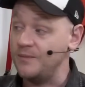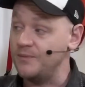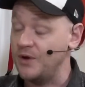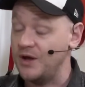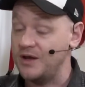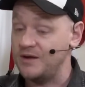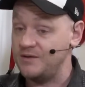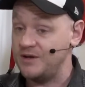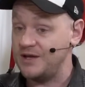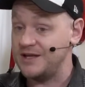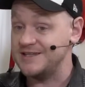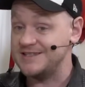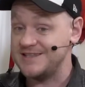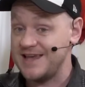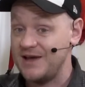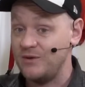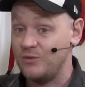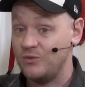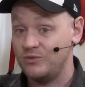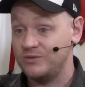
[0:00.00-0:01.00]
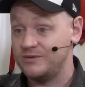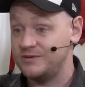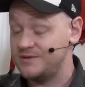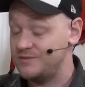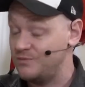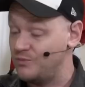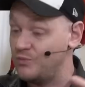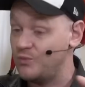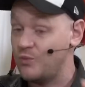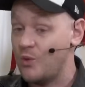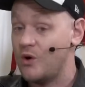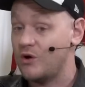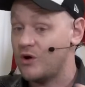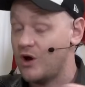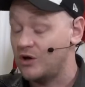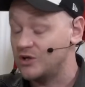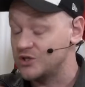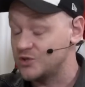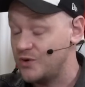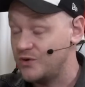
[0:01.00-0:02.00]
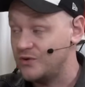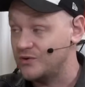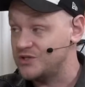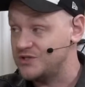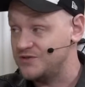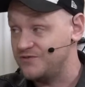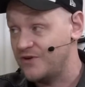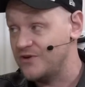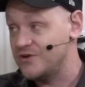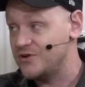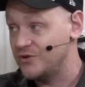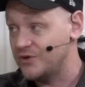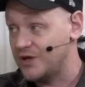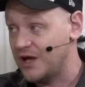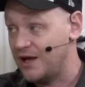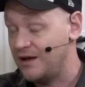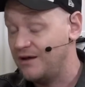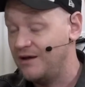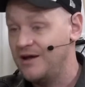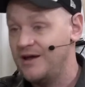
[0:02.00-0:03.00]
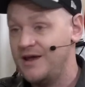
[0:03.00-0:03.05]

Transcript: But you can tell what Carlos Queiroz is very good at